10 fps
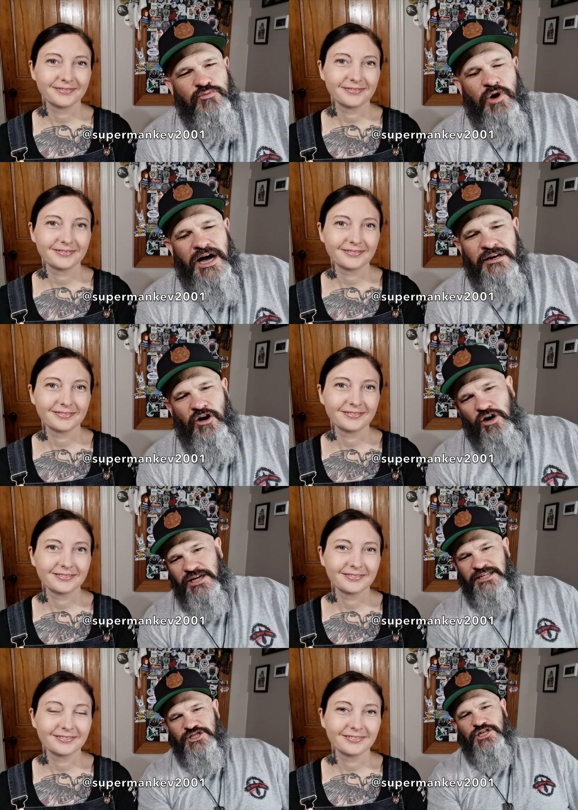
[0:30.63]
Speaker 1: one on
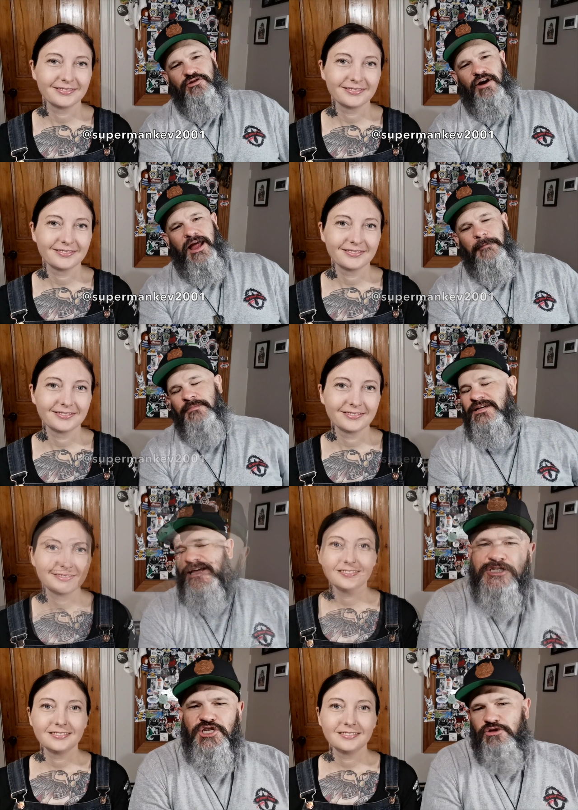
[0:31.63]
Instagram
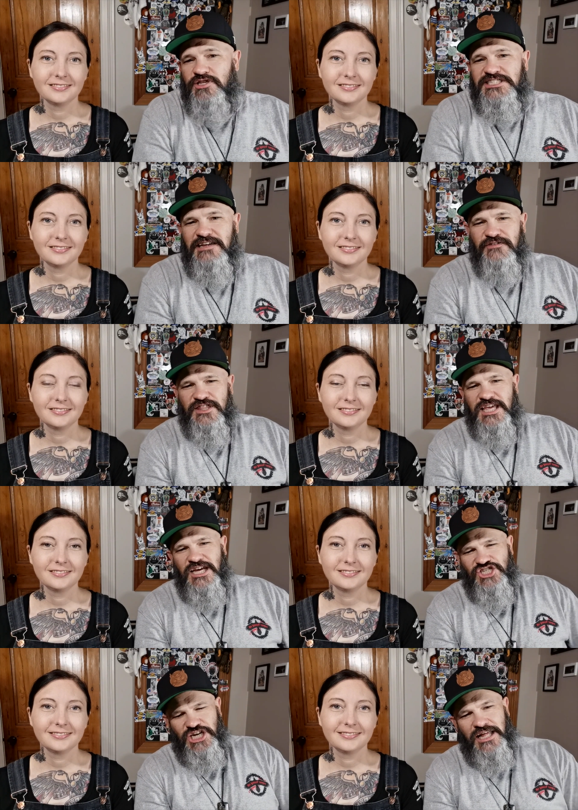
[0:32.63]
to do the seventh gear
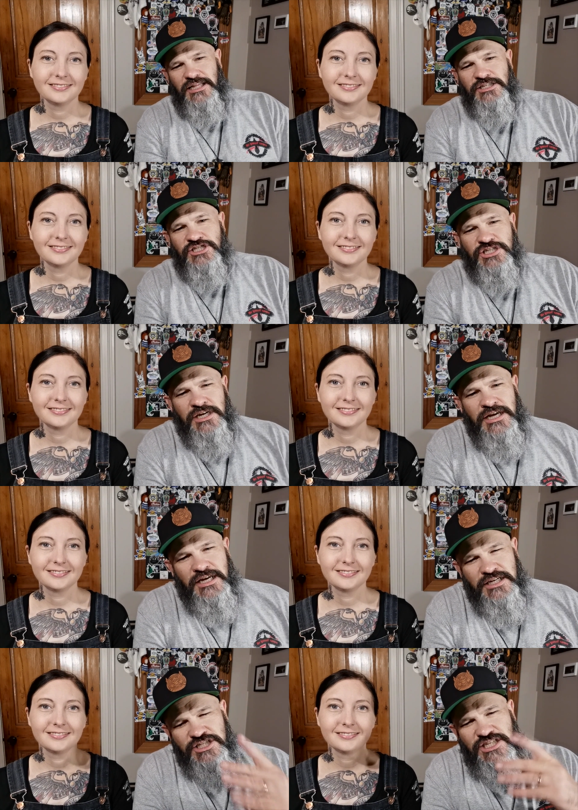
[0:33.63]
challenge,
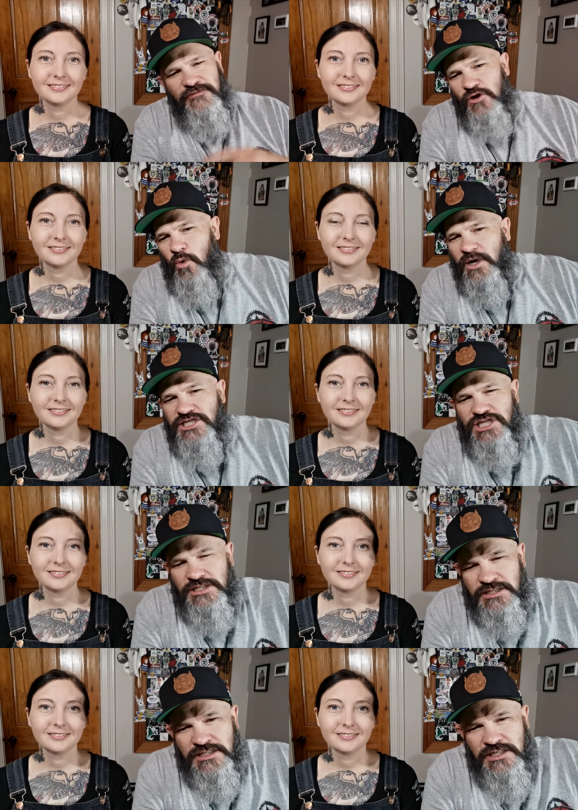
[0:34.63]
seven
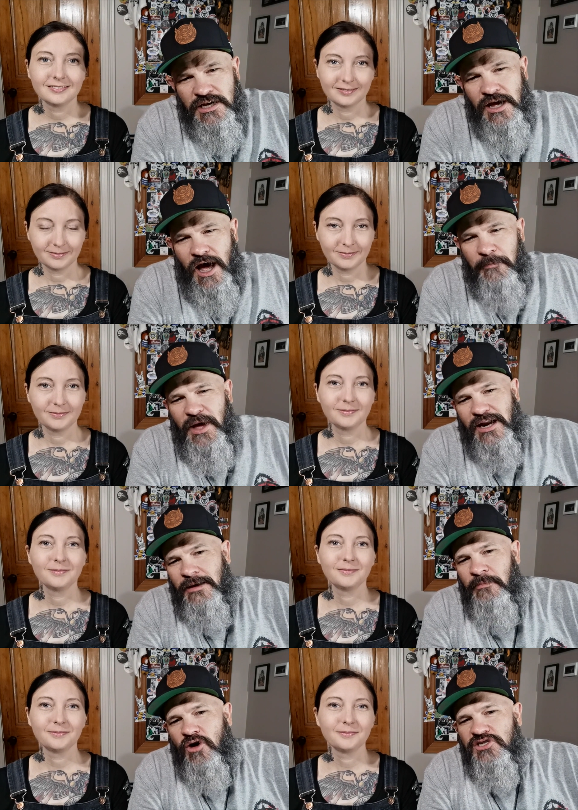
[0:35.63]
questions about our
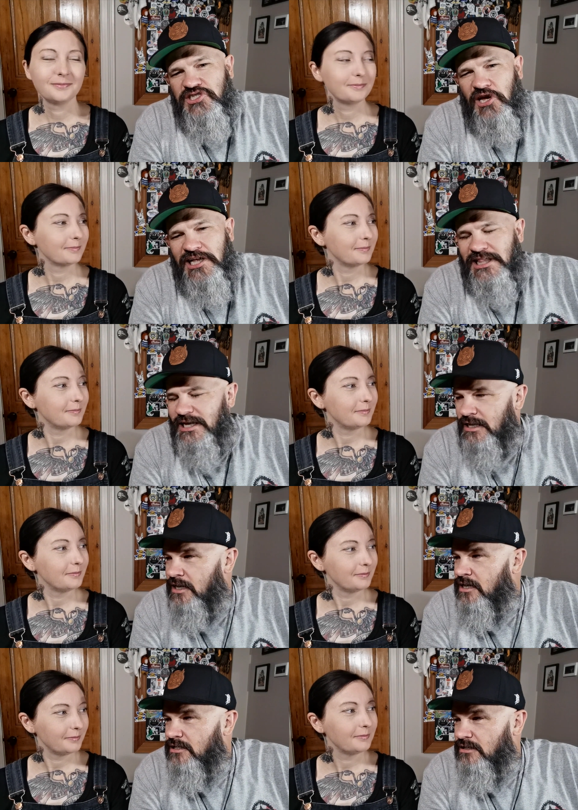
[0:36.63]

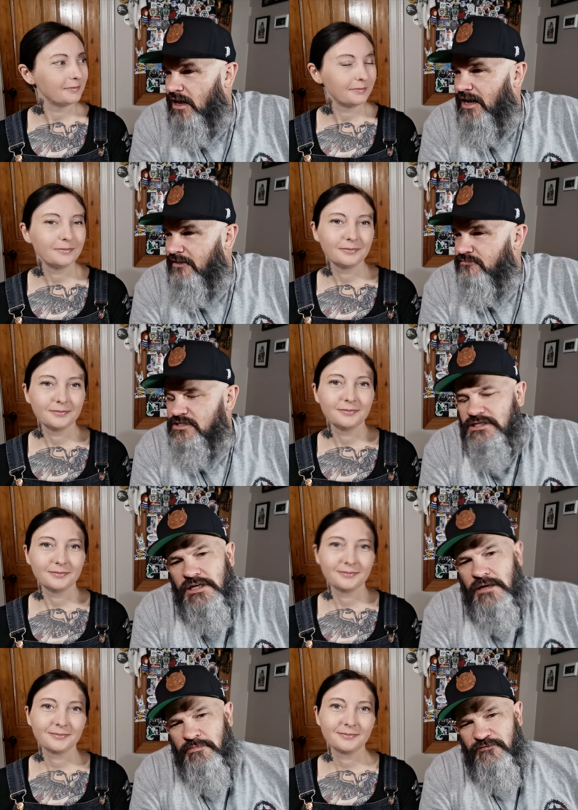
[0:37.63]
motorcycling lives.
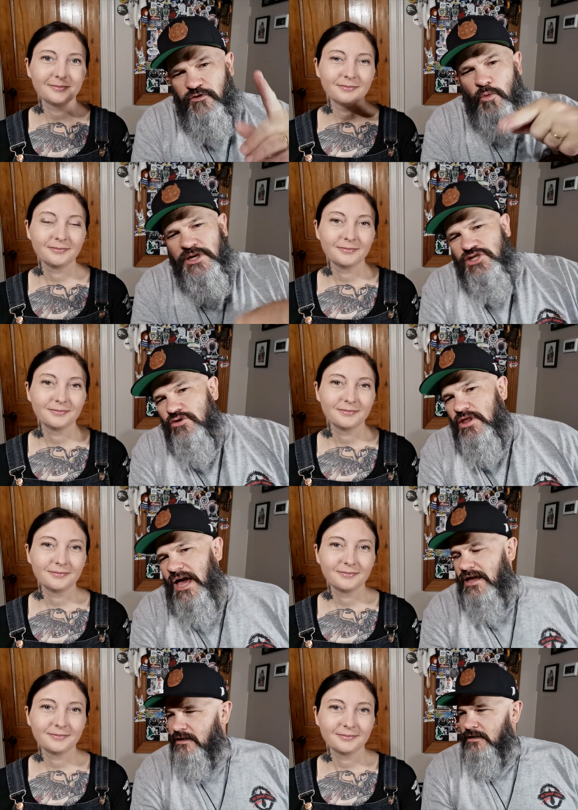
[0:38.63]
Before we do that,